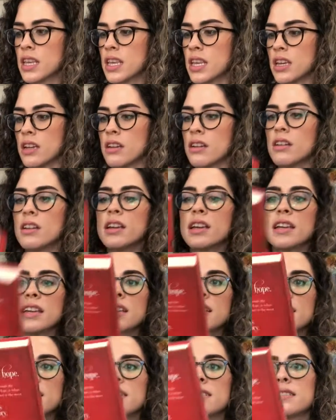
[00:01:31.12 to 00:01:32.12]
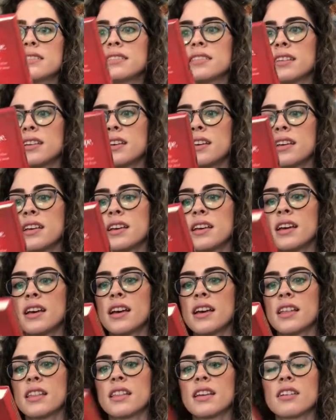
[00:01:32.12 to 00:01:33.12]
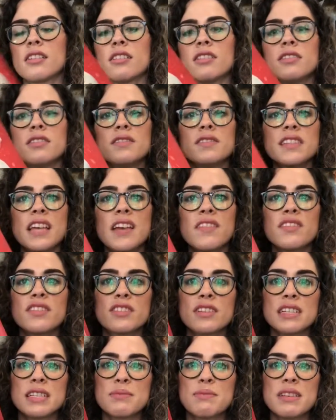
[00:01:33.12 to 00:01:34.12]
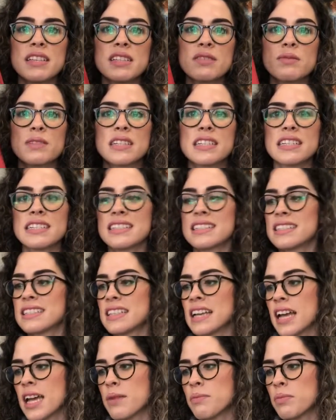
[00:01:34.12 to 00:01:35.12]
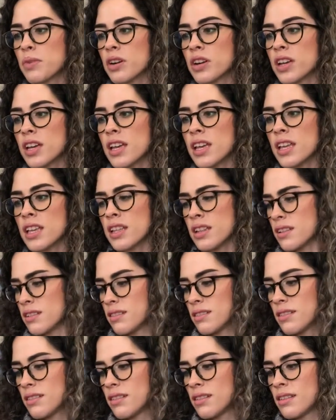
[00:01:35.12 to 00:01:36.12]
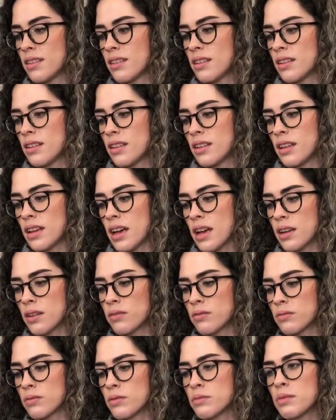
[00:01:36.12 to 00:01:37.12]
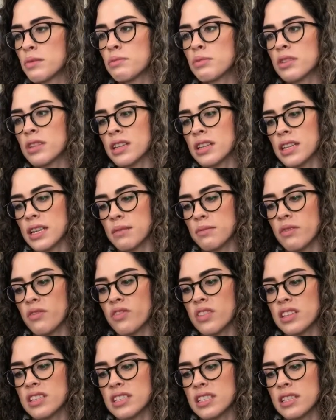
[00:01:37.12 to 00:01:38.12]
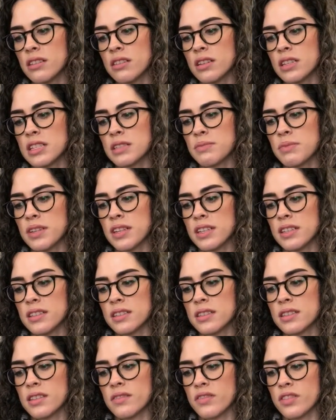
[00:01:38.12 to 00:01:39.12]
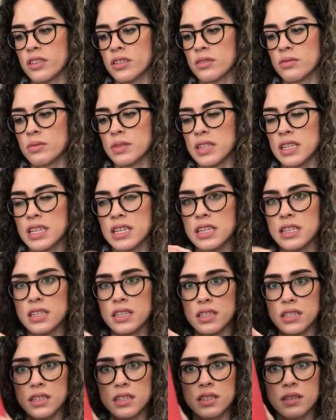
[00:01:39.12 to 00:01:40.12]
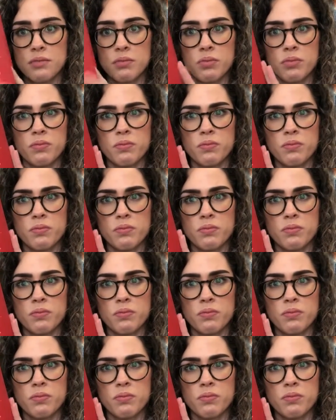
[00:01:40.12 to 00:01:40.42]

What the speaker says: here is The Girl Who Saved Christmas, which is the second book in, I don't remember the name of the series, but the first one is The